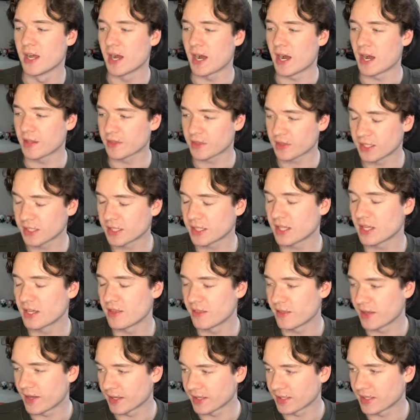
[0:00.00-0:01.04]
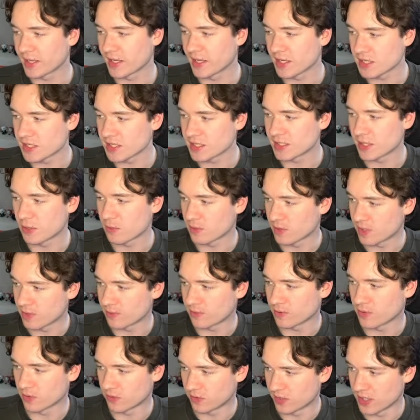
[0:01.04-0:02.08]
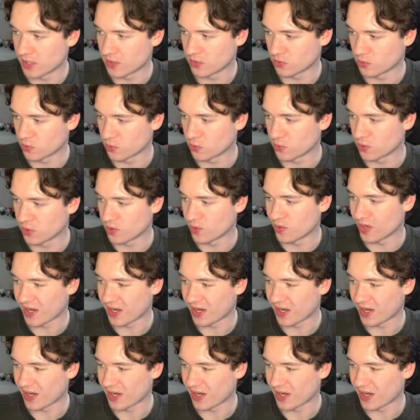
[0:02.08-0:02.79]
I think in that case, now that you've got De Gregorio